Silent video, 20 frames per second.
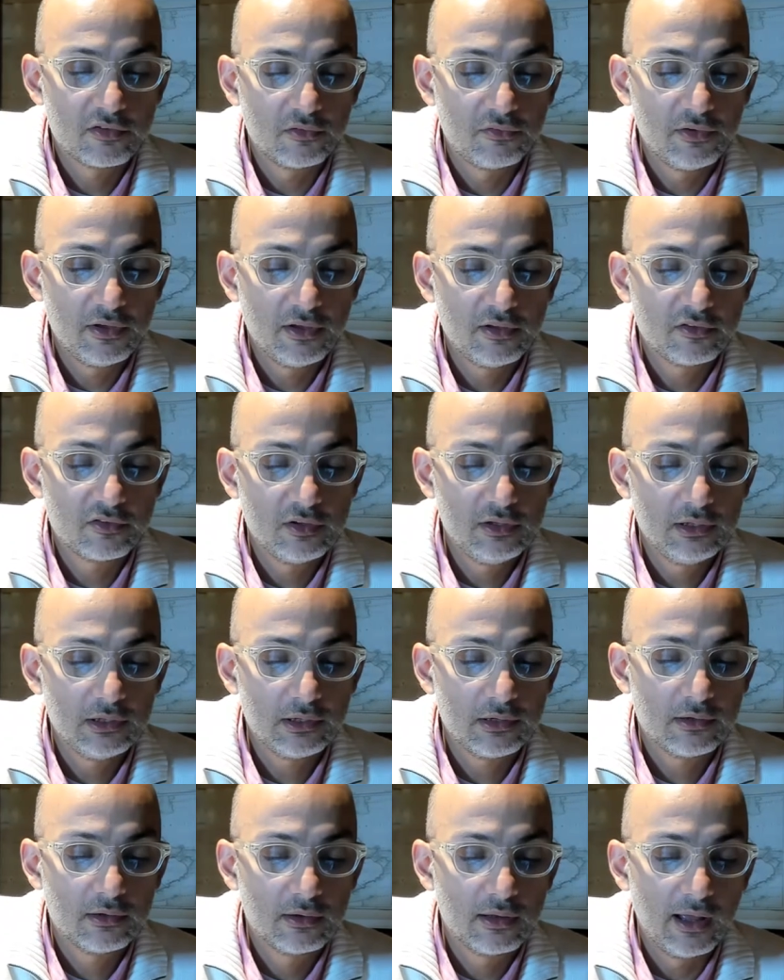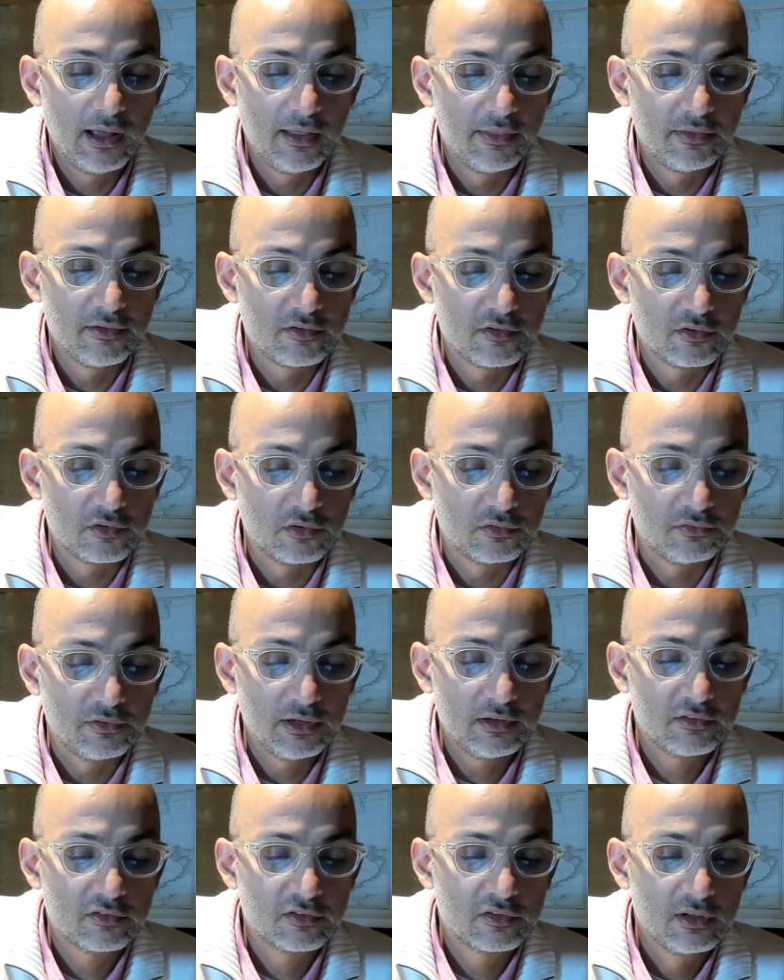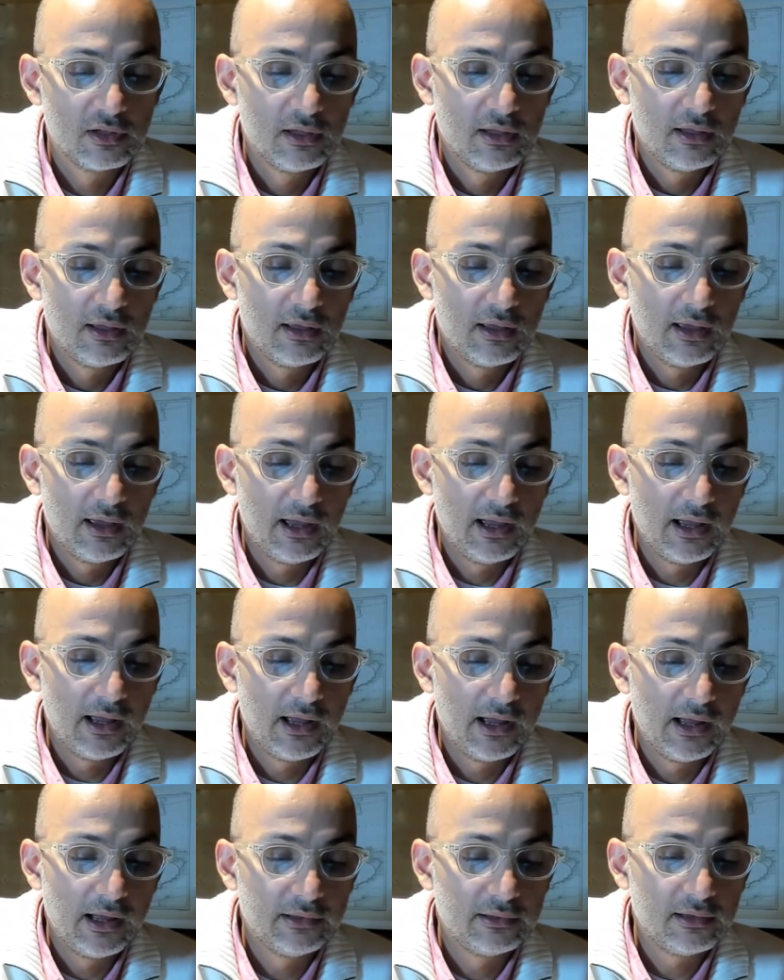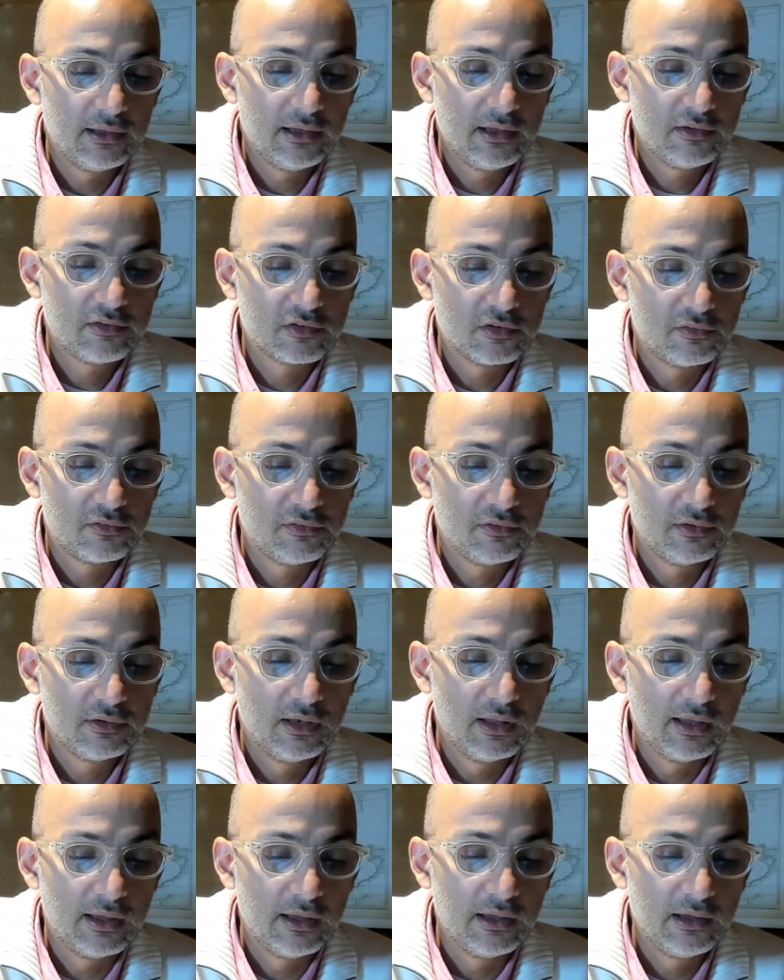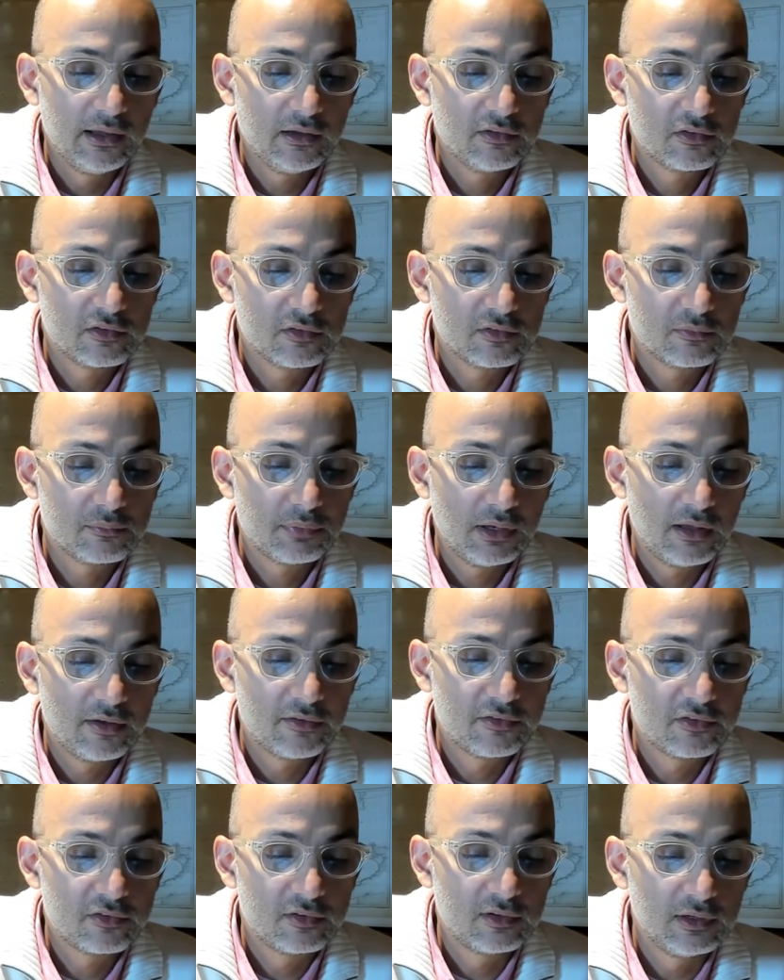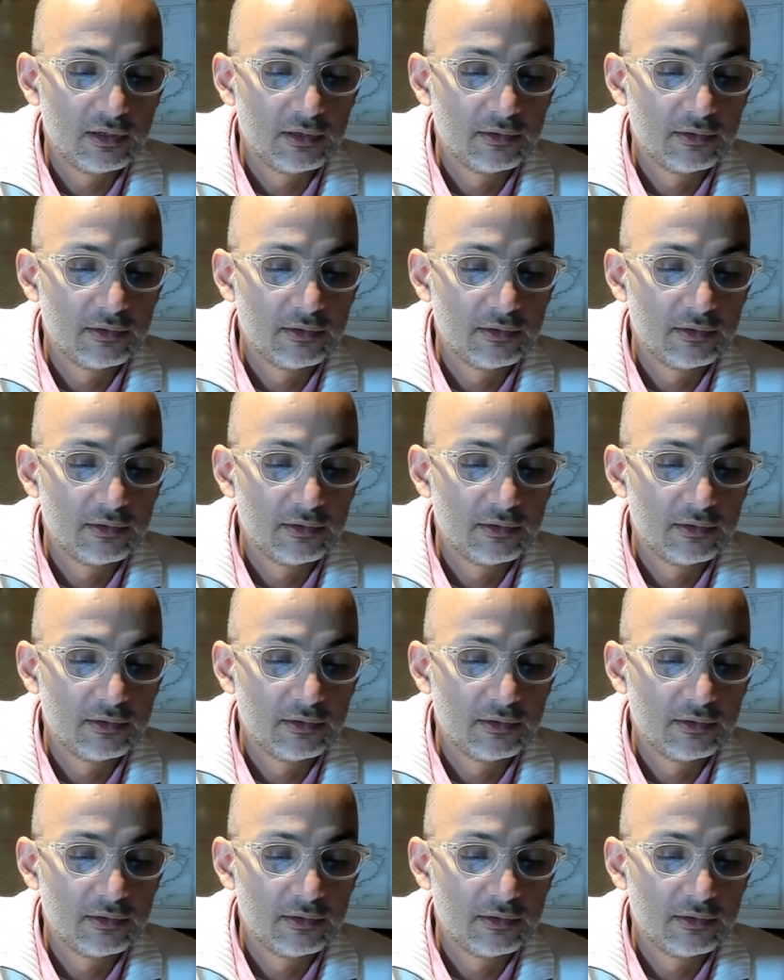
x here, and this is of x, and s of x plus t,